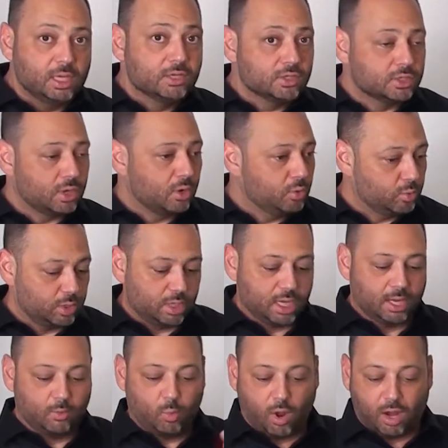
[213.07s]

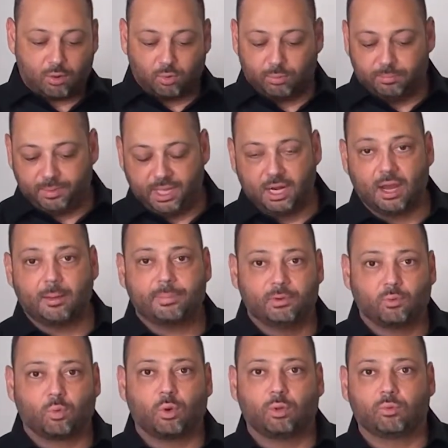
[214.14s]
So water will beat up
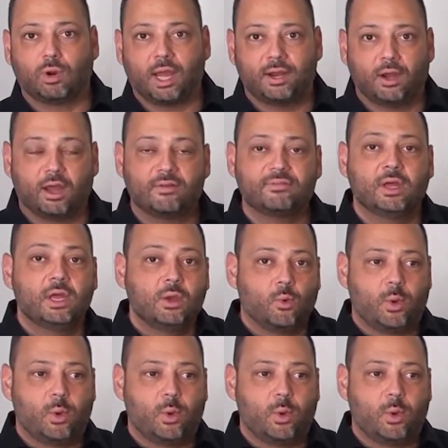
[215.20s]
and roll right off.